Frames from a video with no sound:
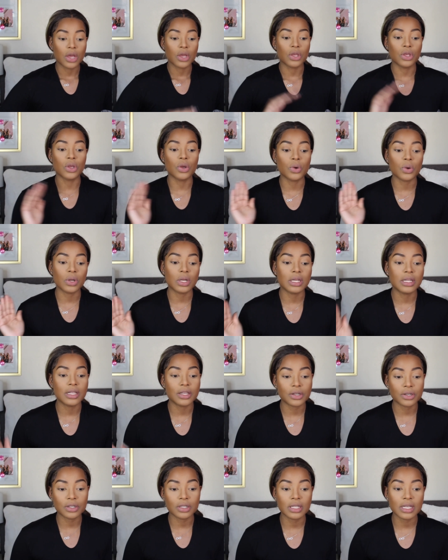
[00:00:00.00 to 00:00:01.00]
you're
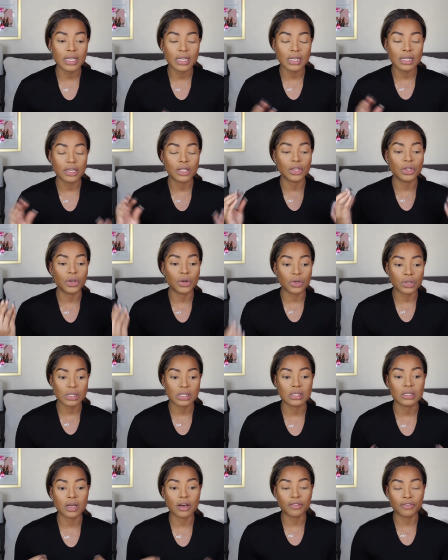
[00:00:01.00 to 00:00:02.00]
literally
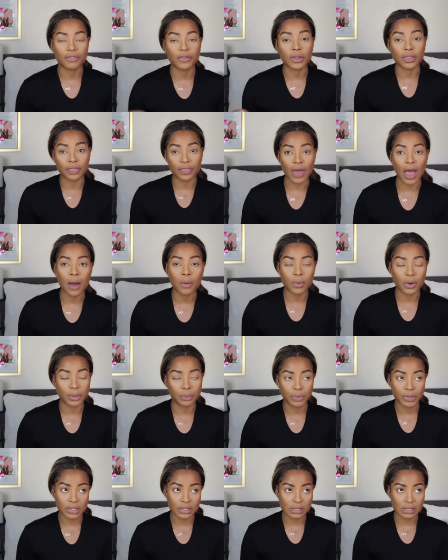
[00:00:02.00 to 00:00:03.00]
yourself with that one
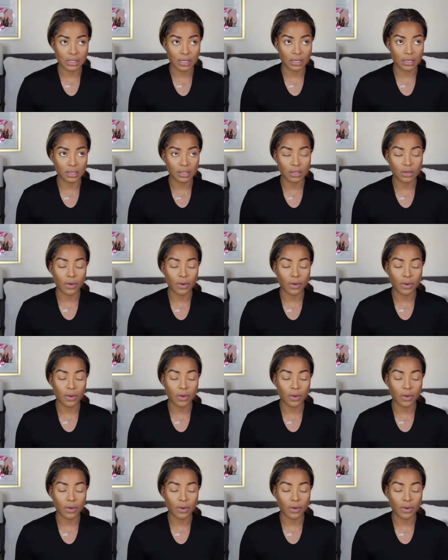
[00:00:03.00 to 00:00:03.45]
person